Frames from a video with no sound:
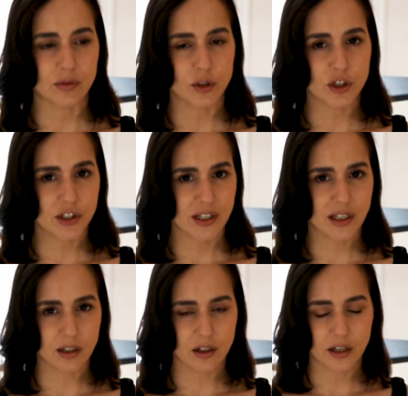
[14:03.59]
if we're just
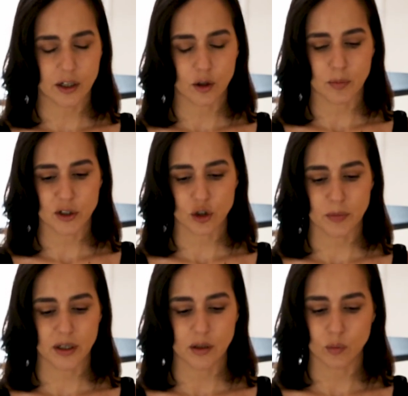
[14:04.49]
taking our ankle
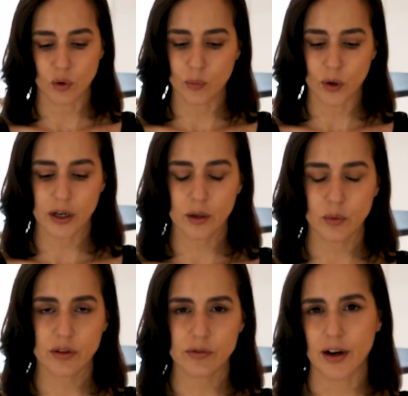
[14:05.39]
measurement and we're working
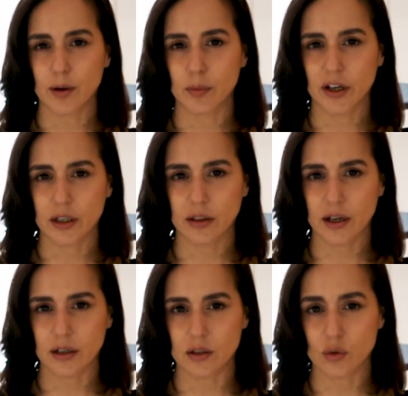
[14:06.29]
with a fabric
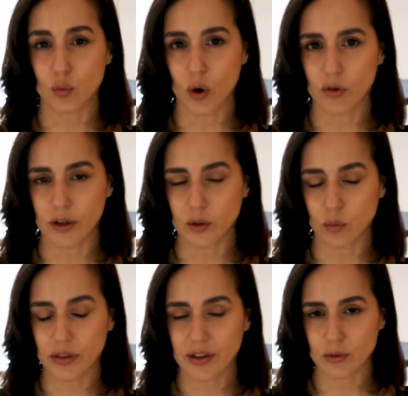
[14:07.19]
that is woven
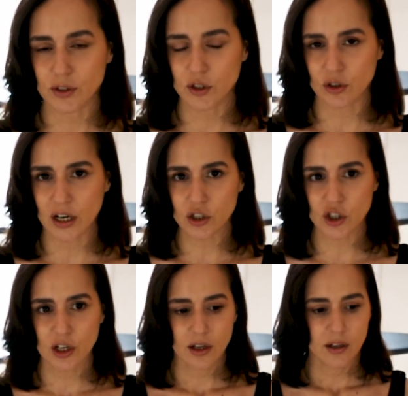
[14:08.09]
without
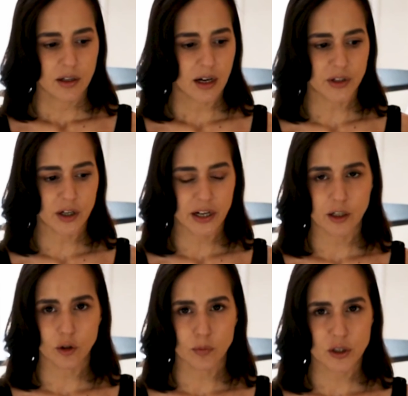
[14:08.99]
stretch, our
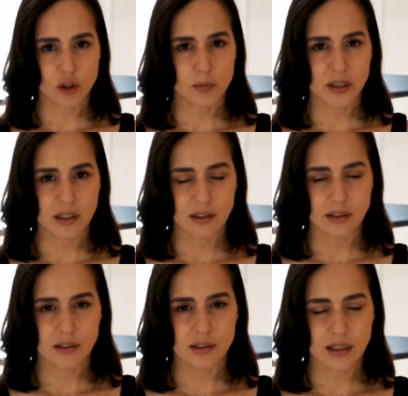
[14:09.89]
ankle measurement
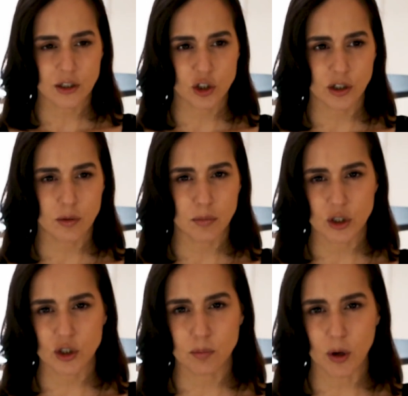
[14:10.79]
is actually
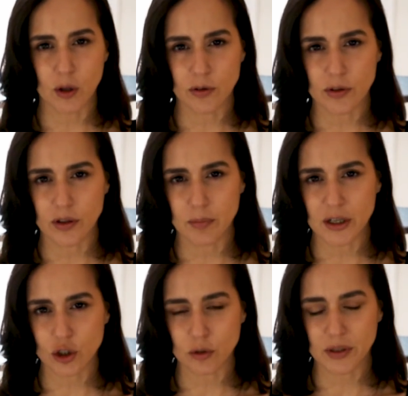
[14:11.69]
much smaller than the
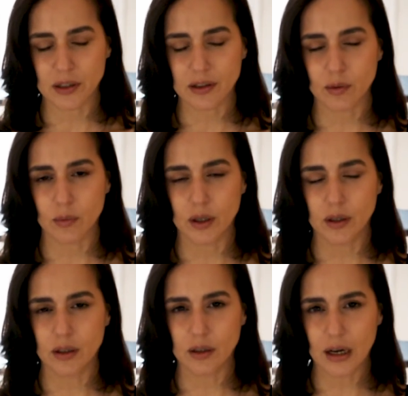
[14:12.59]
measurement that
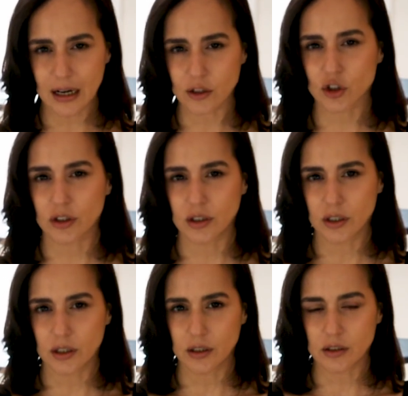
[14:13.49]
we actually
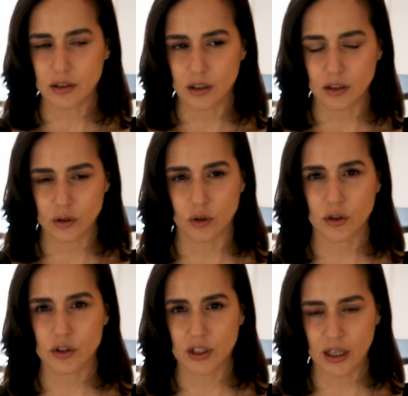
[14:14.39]
need in
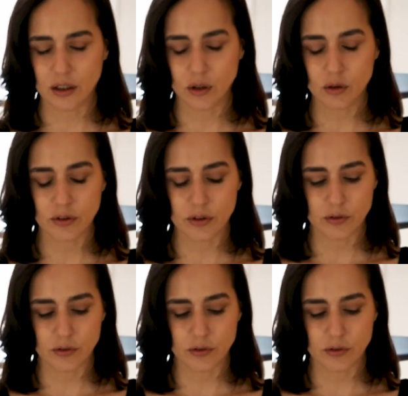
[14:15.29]
order to get it over the